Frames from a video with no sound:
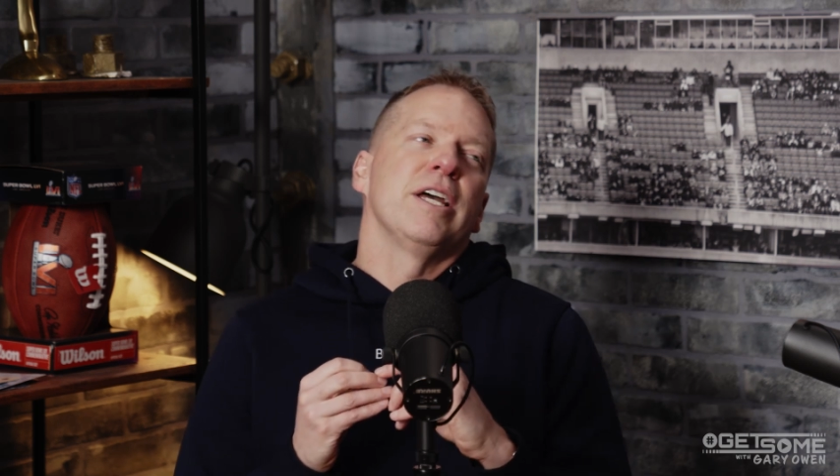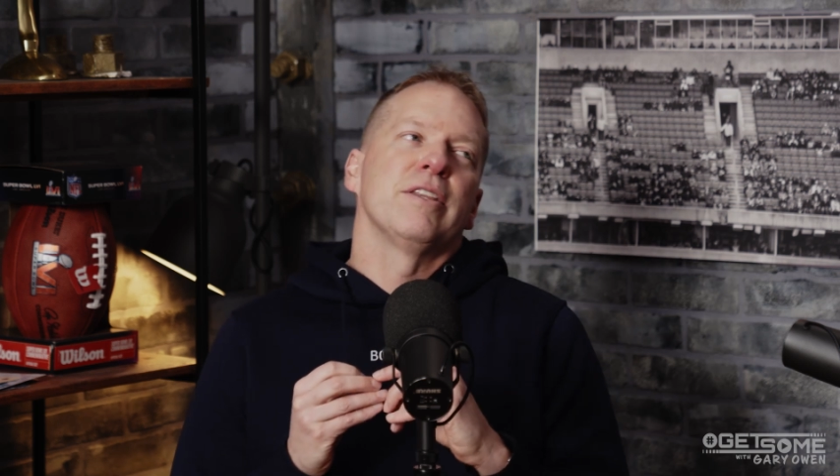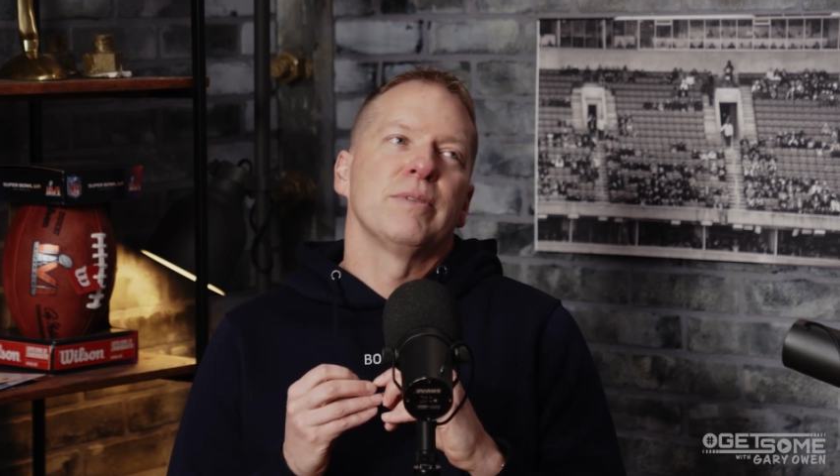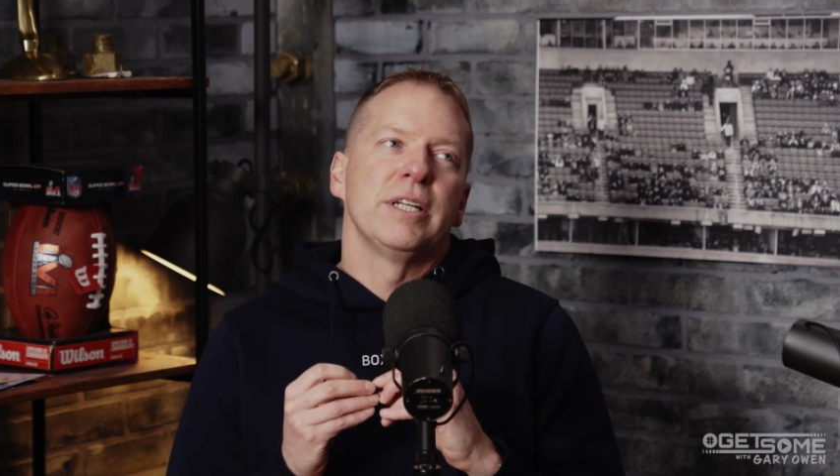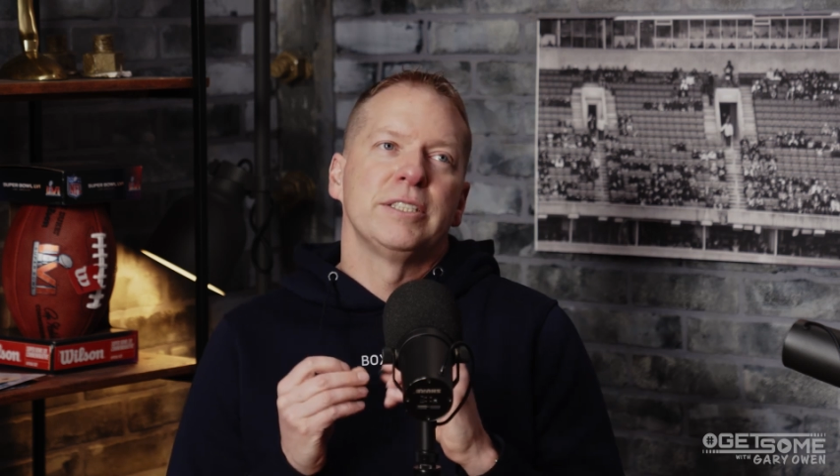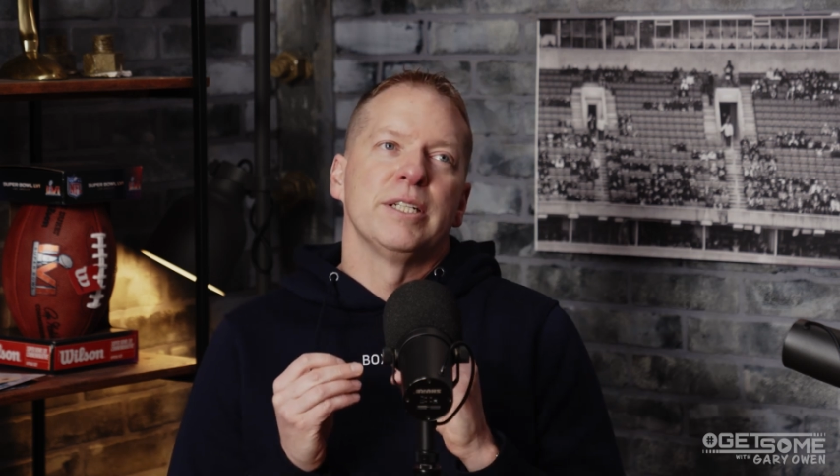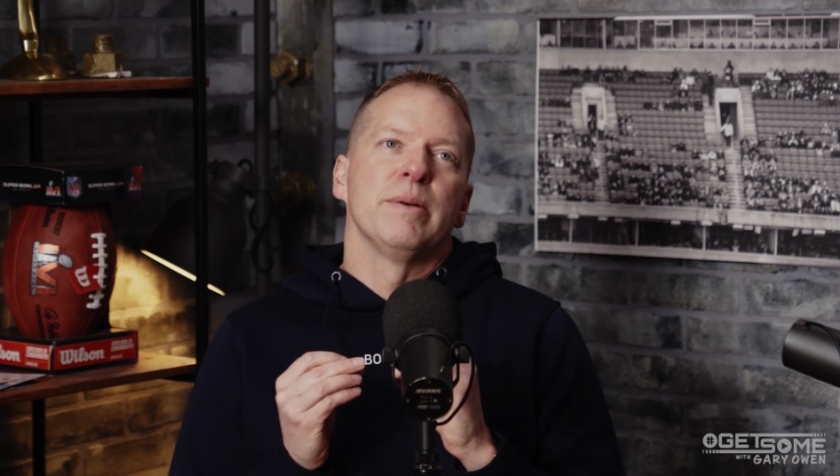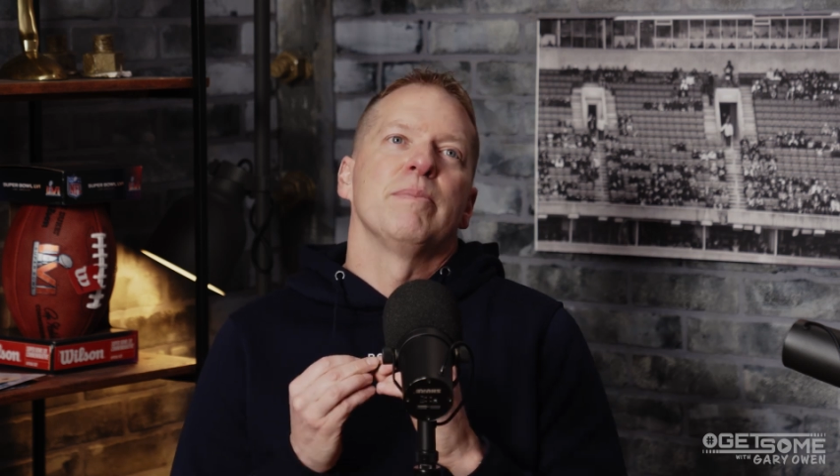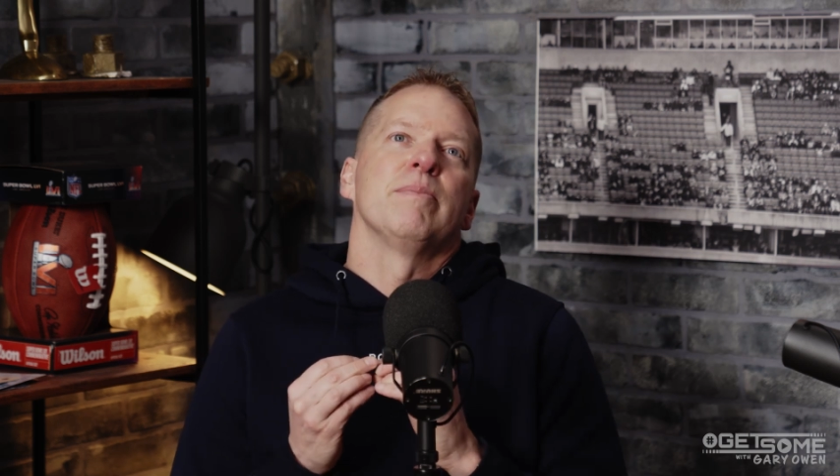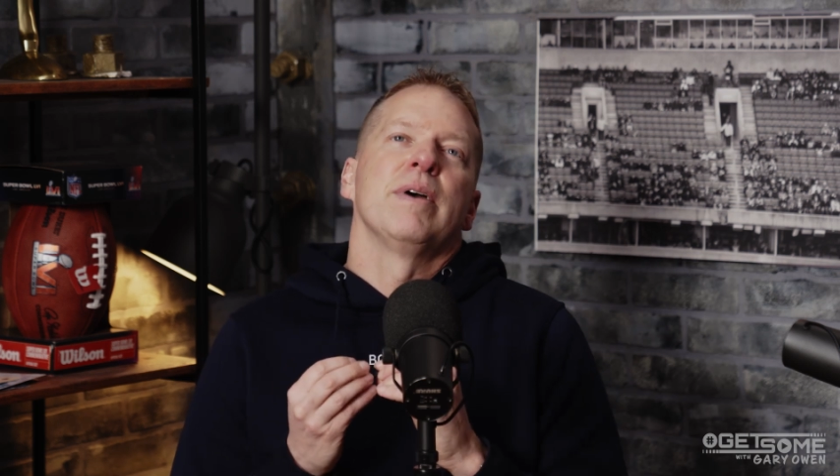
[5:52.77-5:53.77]
healthy
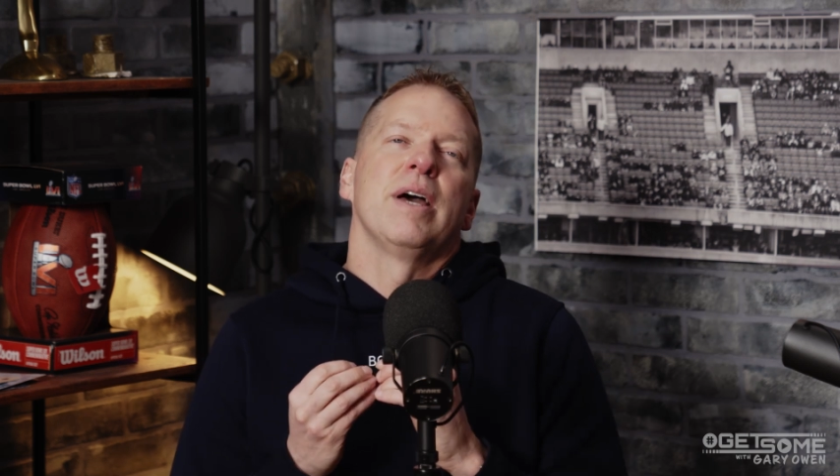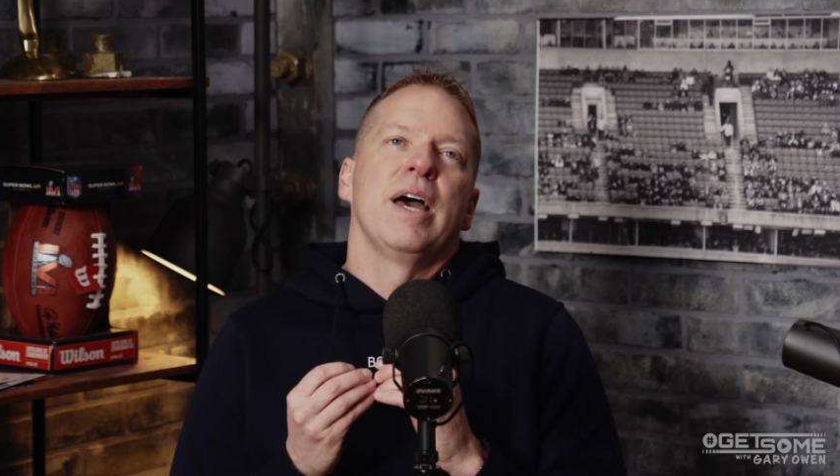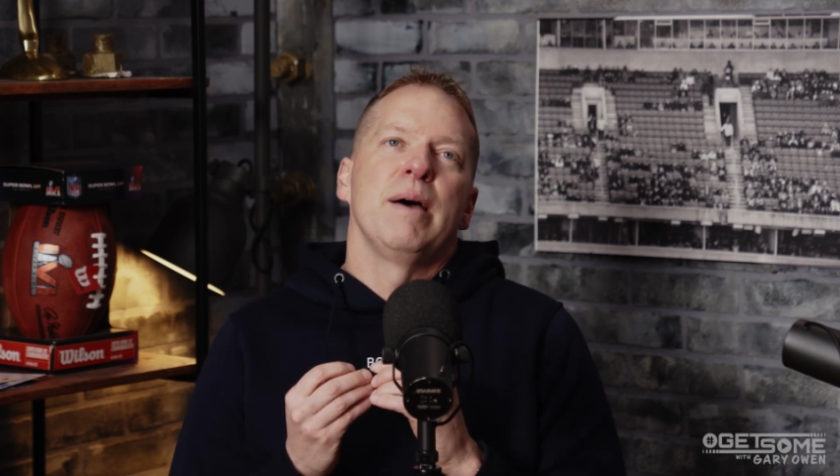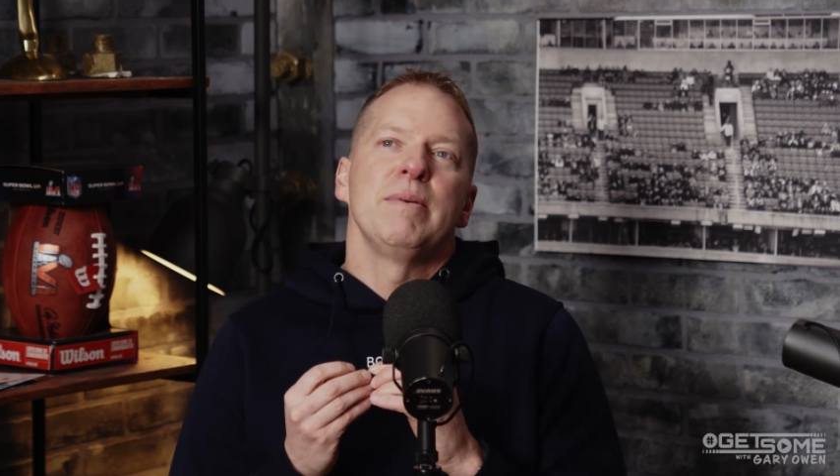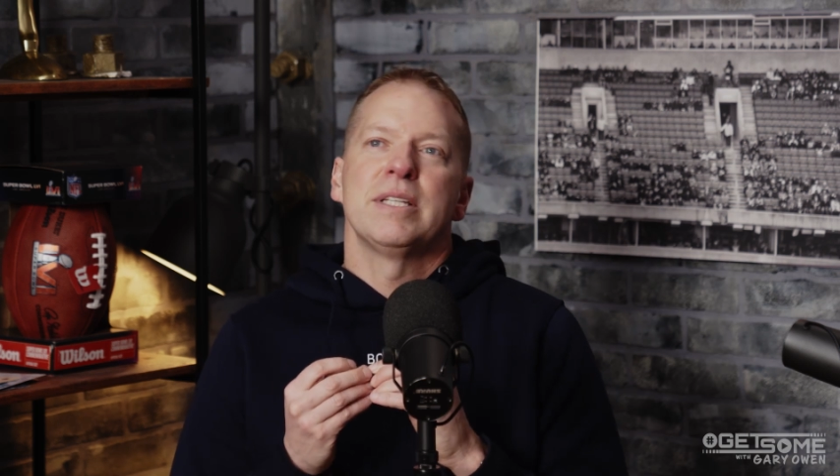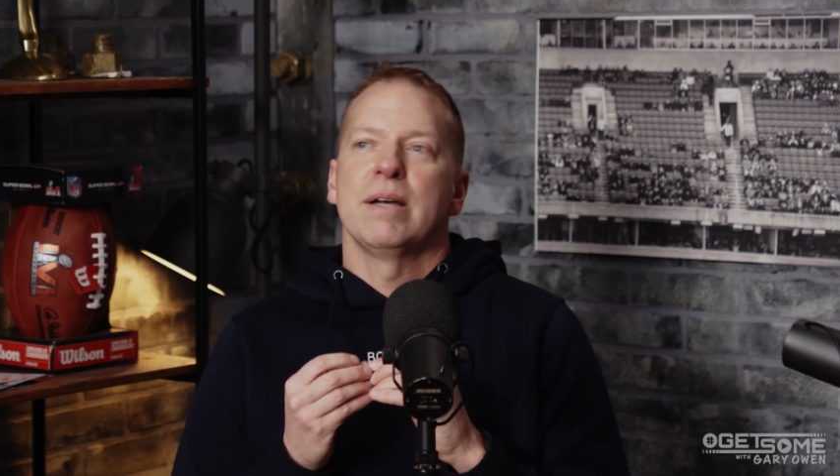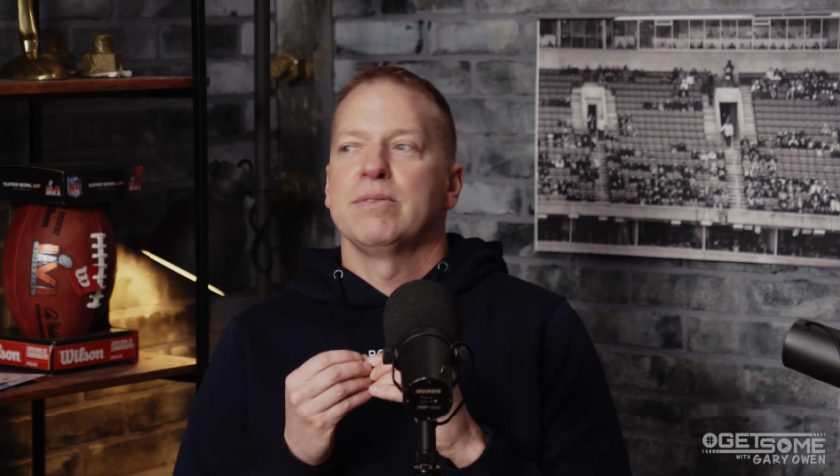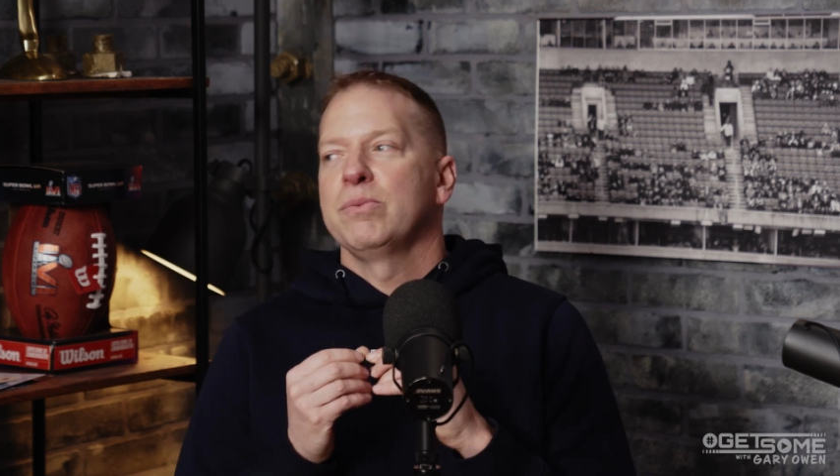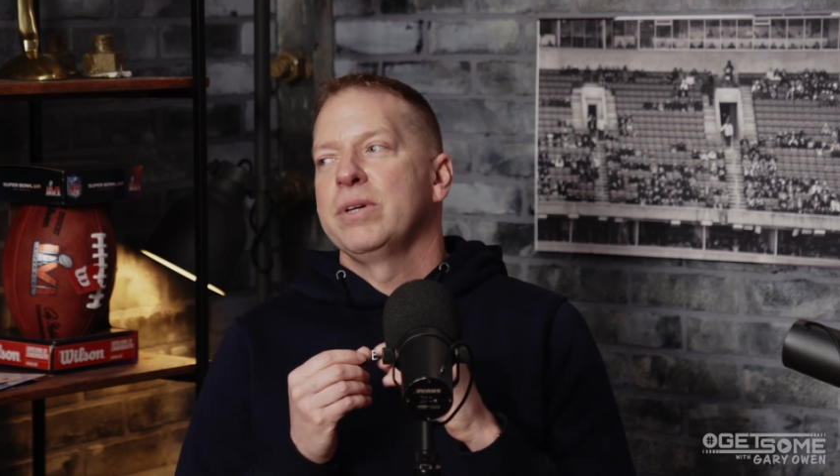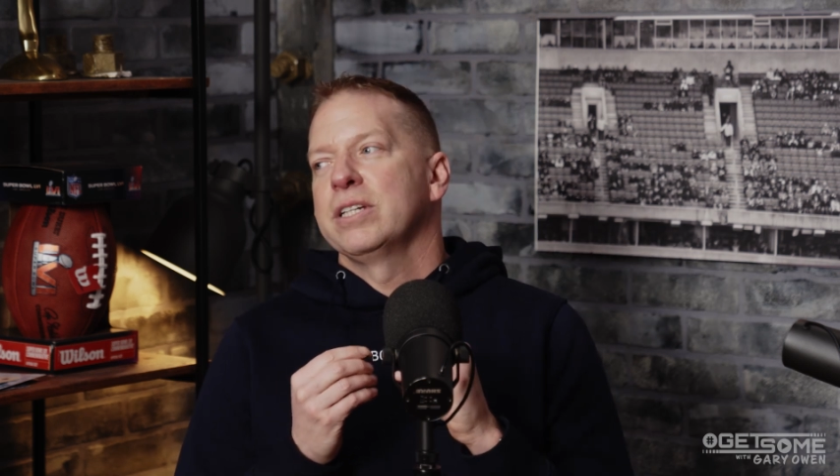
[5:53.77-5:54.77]
relationship, how many
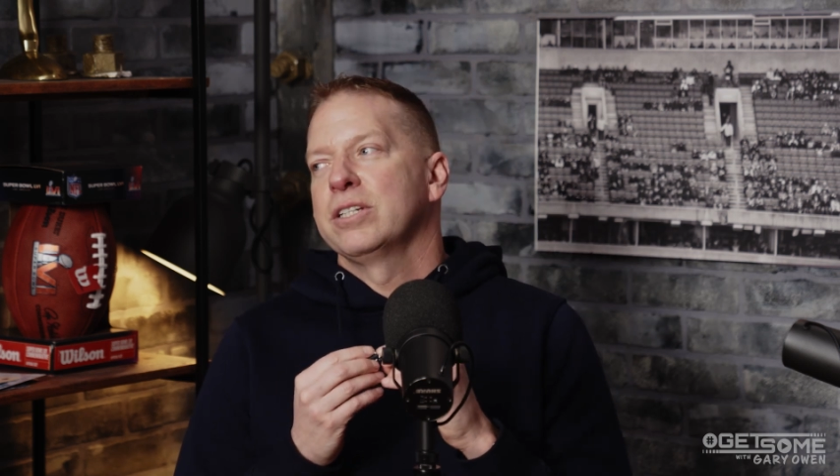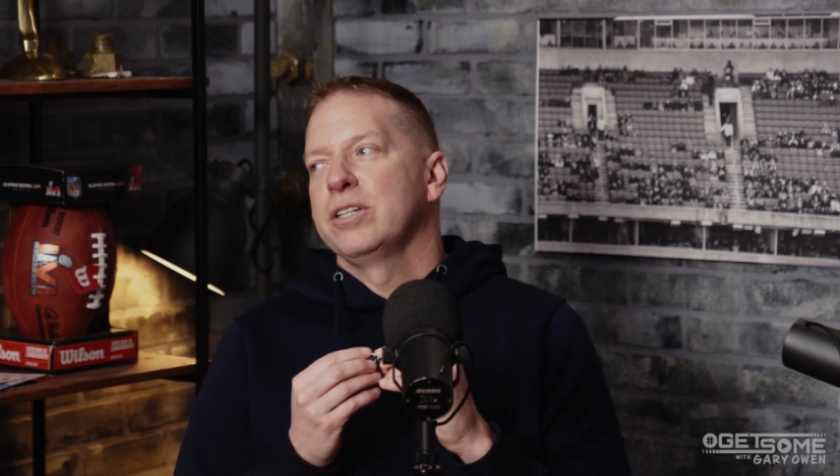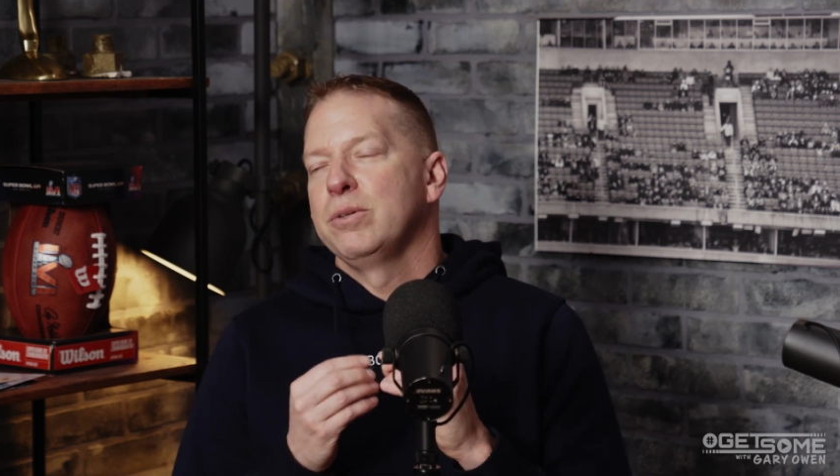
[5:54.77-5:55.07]
times a week should